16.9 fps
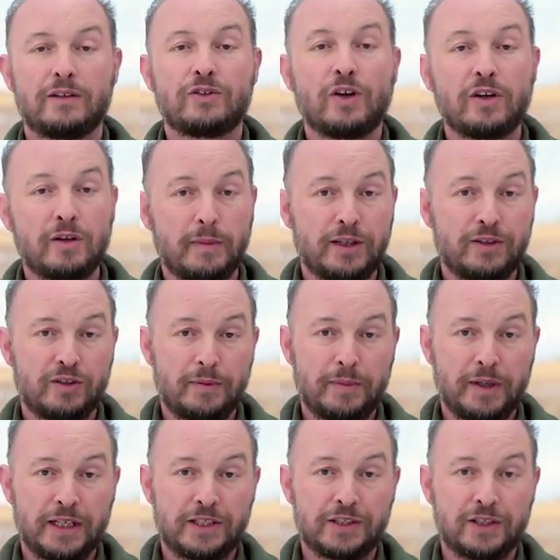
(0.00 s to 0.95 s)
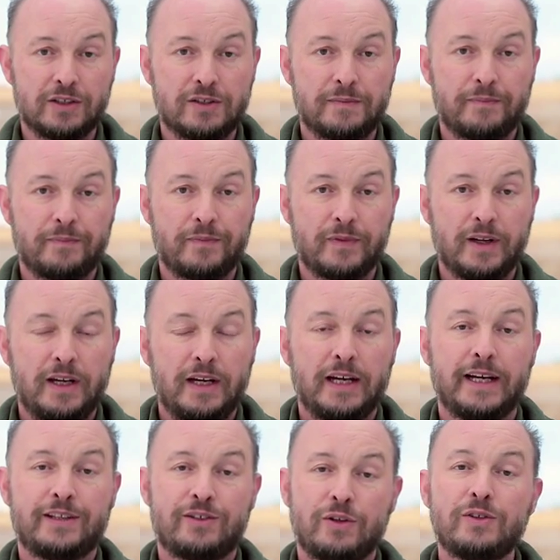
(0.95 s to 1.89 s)
documentary pictures.
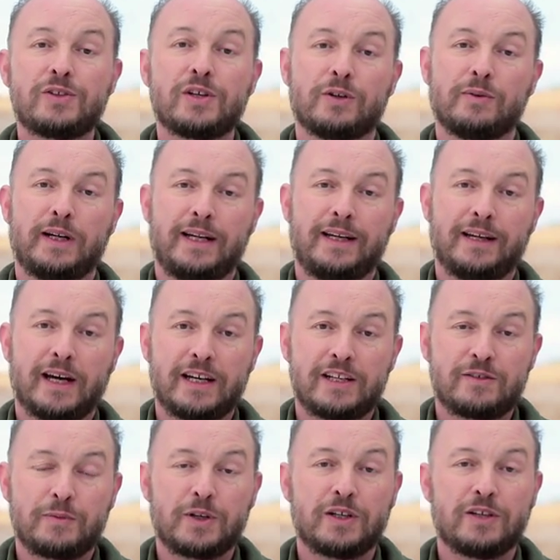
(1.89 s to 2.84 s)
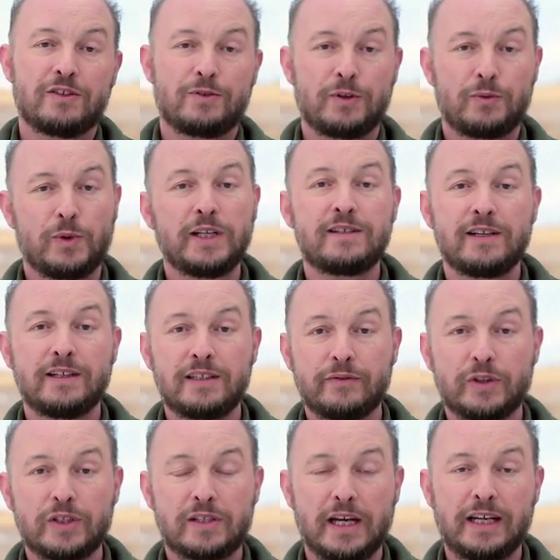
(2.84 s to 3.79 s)
It's also really nice because with
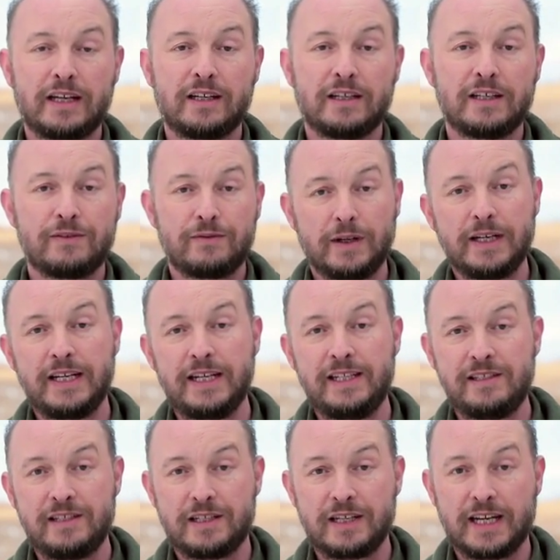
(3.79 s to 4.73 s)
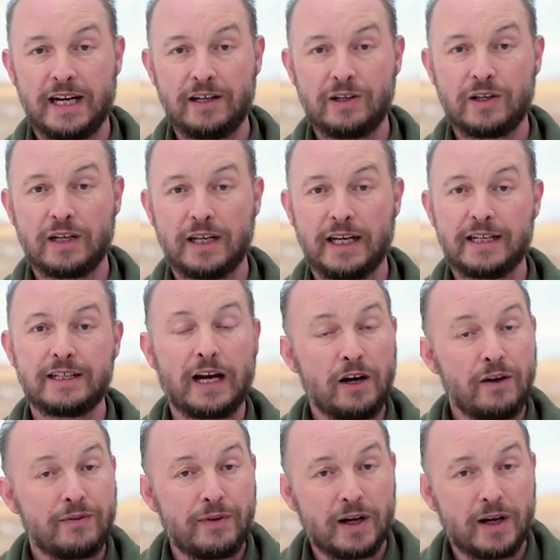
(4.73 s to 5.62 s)
1/10 of a second, it's very easy to calculate how